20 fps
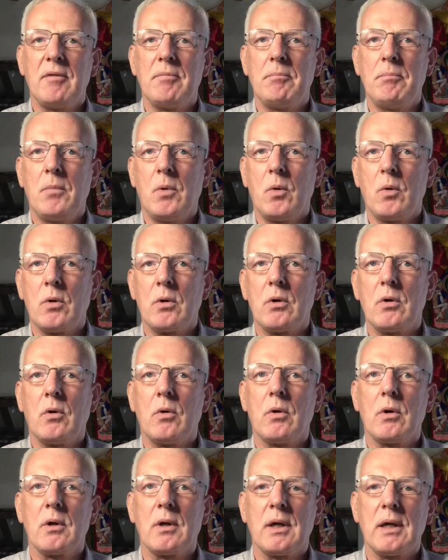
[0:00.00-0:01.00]
more
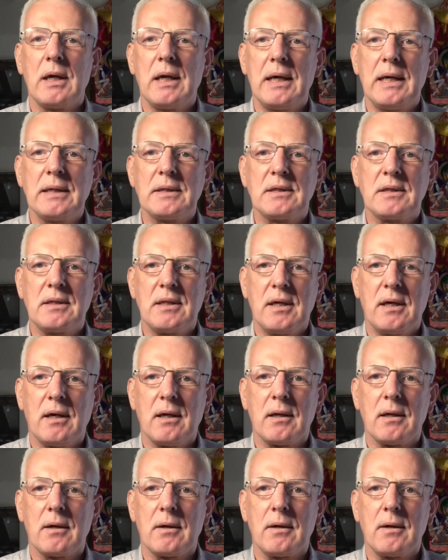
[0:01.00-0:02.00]
or less
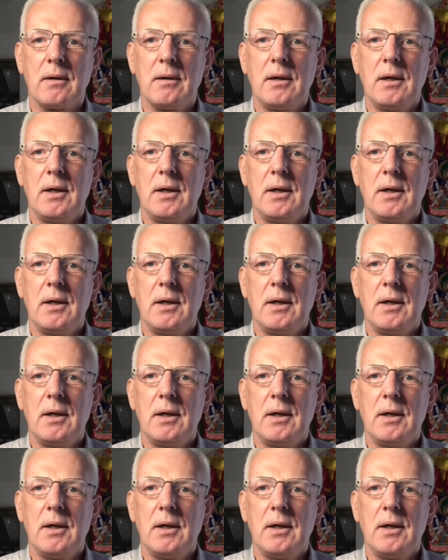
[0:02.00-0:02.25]
color